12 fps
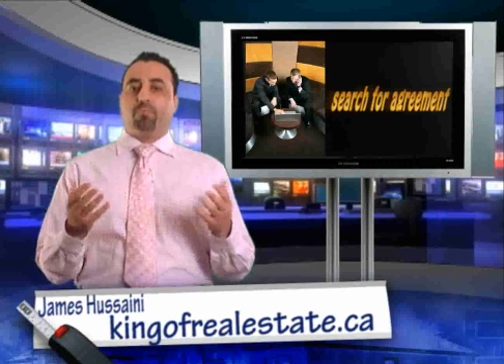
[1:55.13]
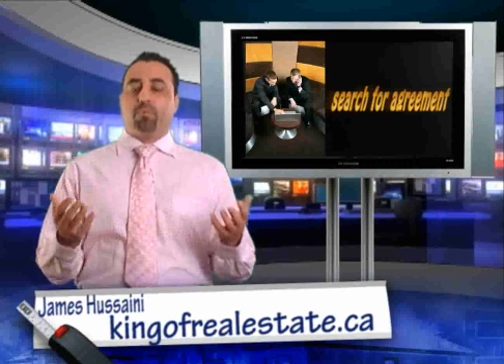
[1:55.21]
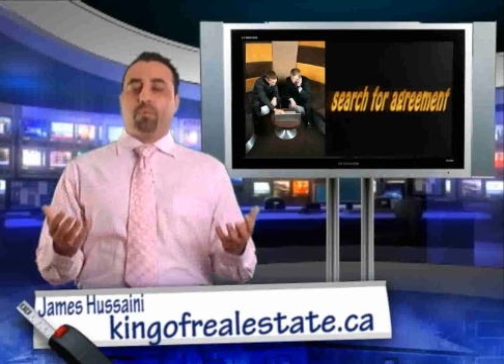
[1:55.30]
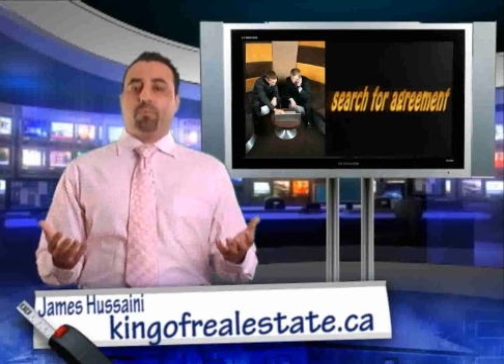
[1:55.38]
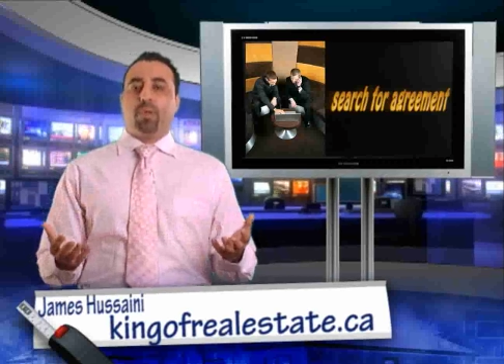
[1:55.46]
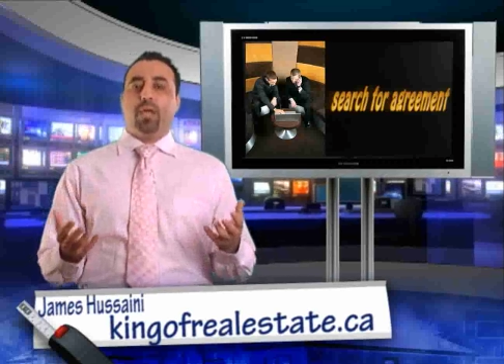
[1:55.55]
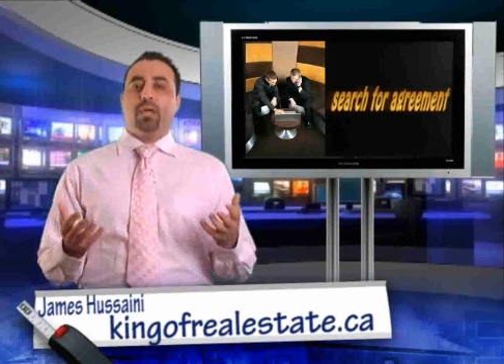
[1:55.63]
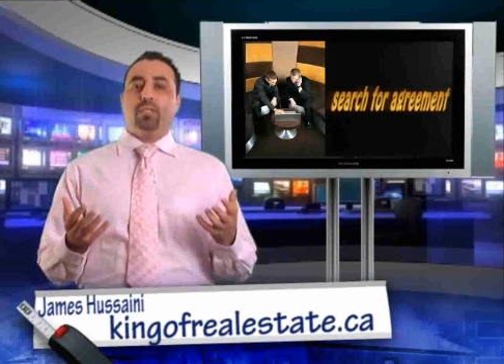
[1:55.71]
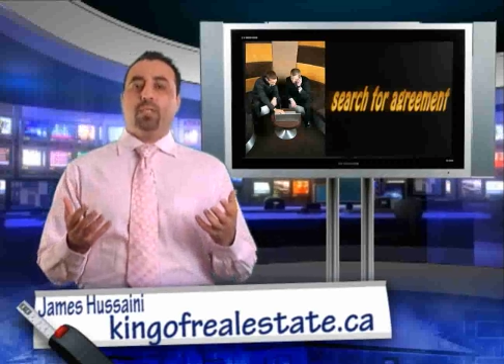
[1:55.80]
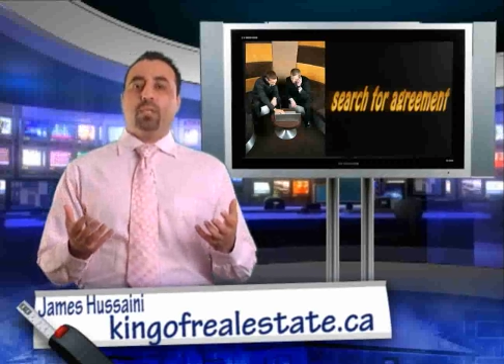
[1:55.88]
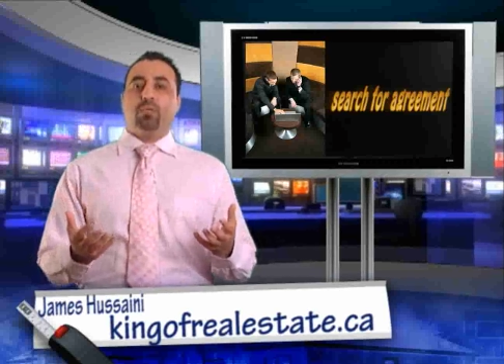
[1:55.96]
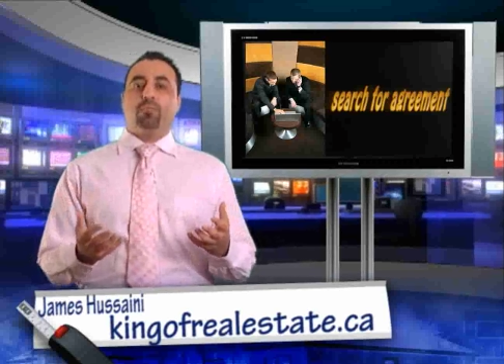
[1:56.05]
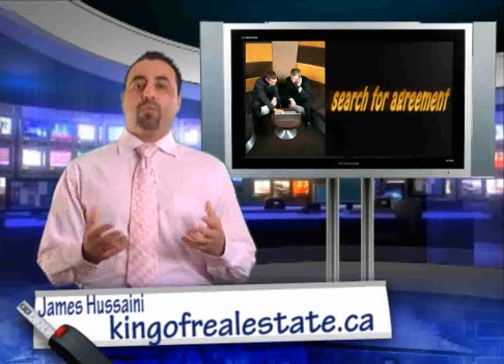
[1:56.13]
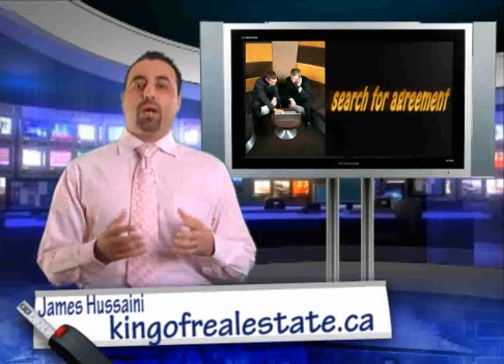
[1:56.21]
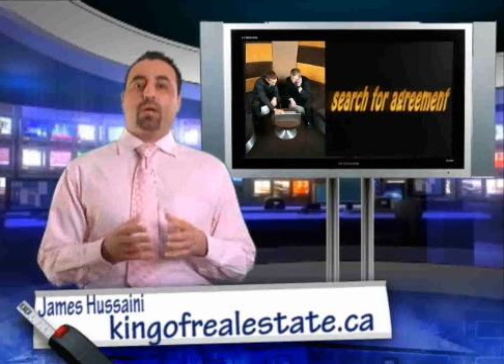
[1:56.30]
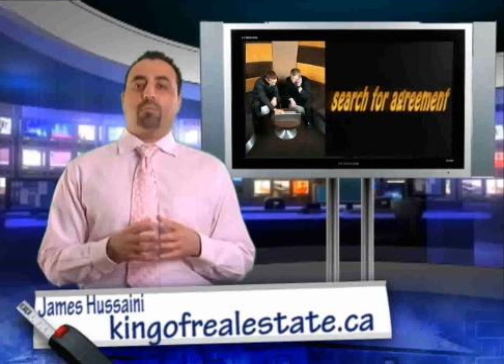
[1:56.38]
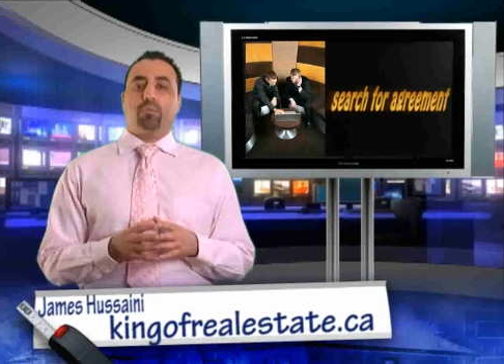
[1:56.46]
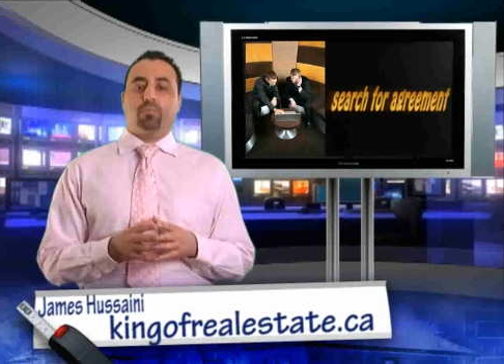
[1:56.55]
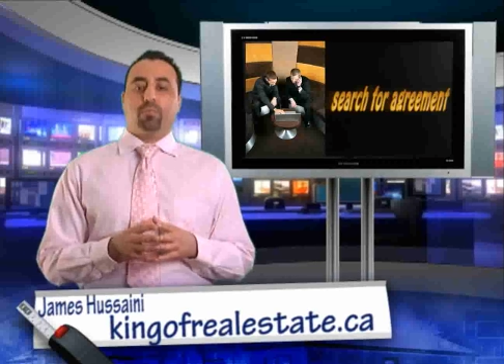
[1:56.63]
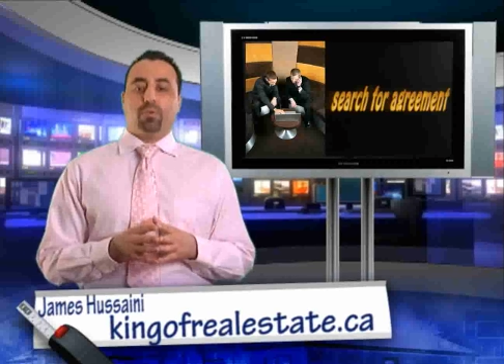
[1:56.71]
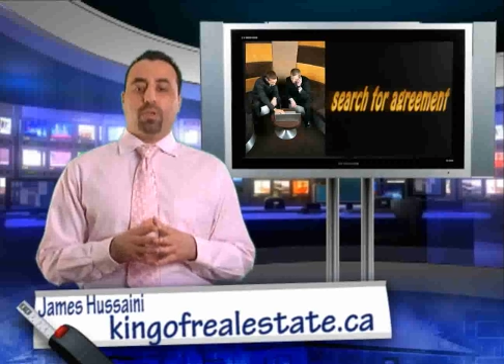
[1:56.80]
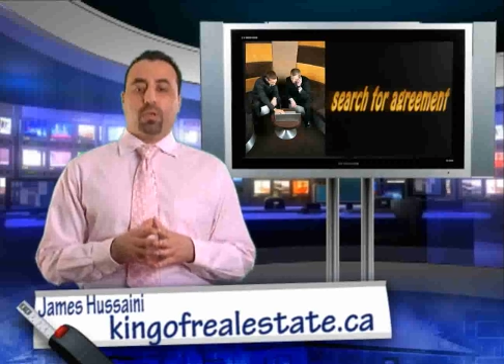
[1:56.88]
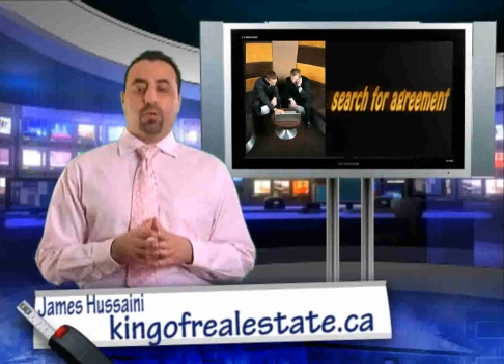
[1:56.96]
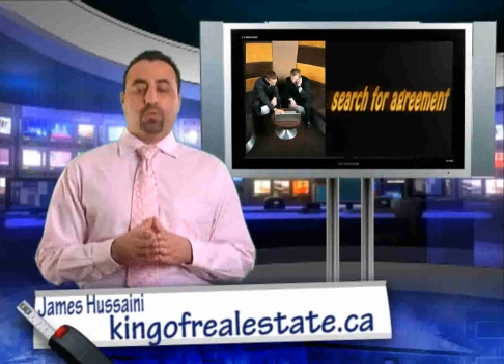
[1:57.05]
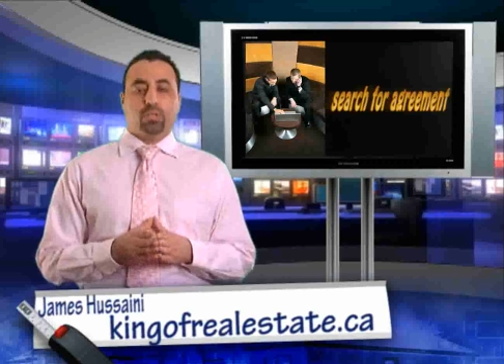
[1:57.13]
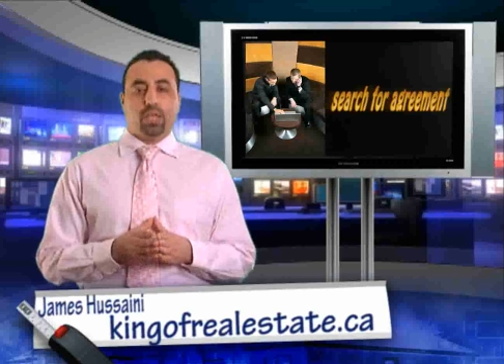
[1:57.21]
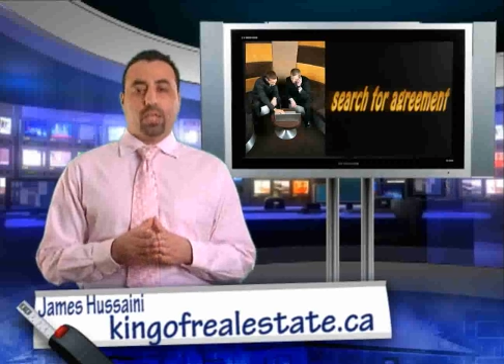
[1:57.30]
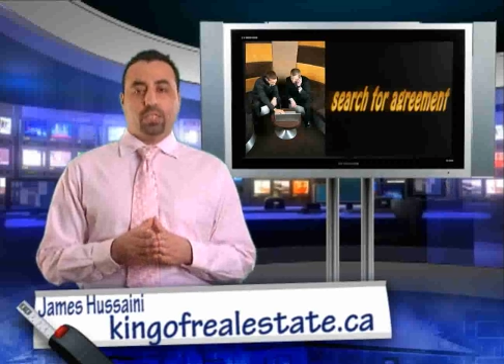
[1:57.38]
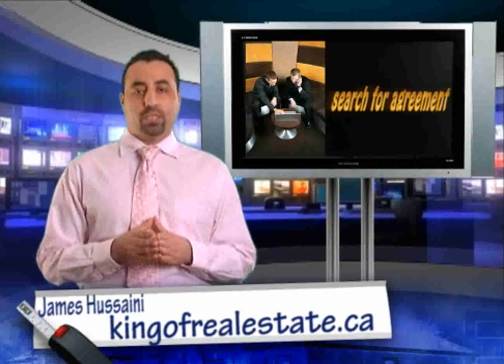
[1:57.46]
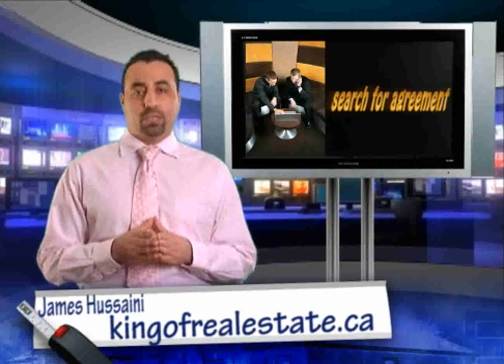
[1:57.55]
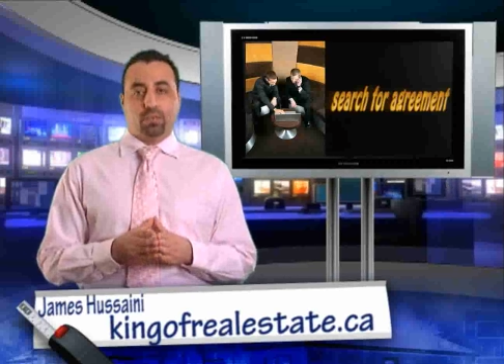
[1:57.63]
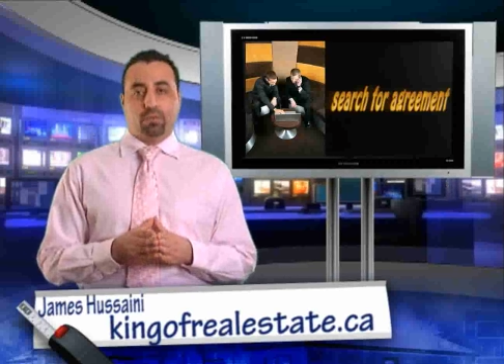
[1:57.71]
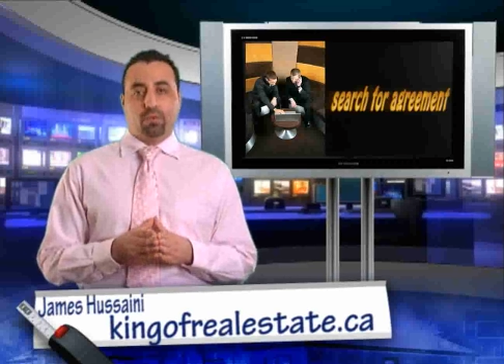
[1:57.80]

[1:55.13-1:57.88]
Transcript: prepare the environment for negotiation.